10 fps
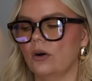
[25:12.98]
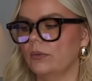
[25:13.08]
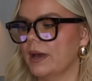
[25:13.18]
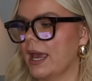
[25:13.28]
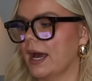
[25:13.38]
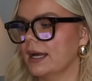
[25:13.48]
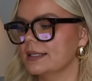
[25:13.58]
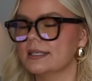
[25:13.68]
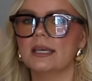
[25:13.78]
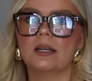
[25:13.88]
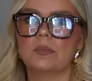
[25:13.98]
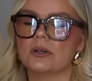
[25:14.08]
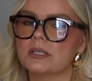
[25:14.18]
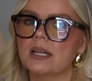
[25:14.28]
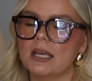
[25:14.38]
Home and seeing it in
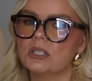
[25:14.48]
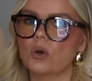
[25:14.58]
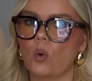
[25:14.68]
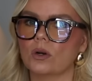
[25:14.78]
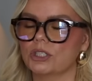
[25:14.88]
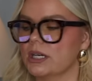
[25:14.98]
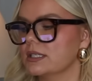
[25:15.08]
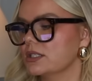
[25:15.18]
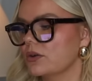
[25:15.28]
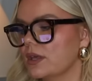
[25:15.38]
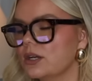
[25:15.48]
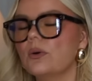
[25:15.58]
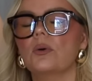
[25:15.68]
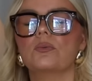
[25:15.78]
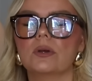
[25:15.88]
person, it's gorgeous. So they
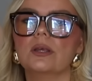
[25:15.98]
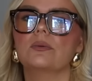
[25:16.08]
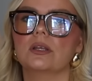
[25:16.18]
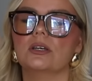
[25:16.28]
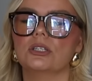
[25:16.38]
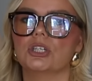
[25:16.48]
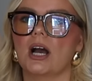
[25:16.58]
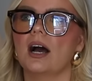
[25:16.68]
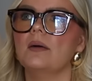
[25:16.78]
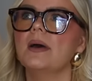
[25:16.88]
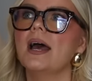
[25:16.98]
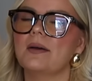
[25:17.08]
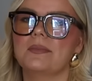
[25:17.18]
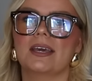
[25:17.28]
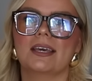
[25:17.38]
do a really, really good job
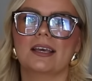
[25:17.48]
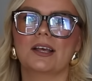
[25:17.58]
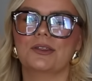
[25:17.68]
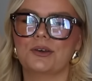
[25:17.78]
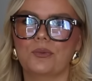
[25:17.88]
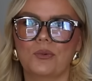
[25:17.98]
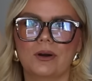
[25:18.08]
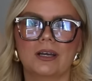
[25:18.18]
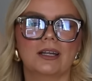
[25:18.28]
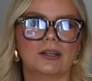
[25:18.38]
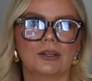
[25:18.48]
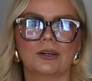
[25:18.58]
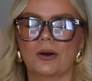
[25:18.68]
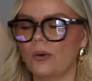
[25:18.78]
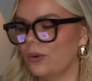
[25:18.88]
at making the wood
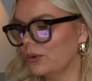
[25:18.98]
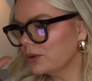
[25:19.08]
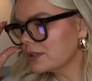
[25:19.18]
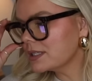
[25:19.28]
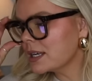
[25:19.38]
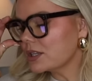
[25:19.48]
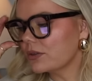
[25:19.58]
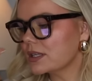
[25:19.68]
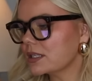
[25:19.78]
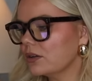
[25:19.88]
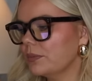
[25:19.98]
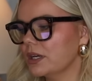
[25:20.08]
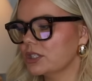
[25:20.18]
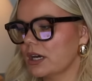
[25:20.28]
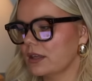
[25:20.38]
look old. So this little
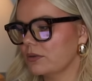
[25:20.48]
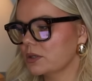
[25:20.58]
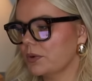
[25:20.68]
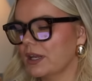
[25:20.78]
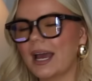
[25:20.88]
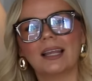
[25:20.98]
bench I thought was pretty.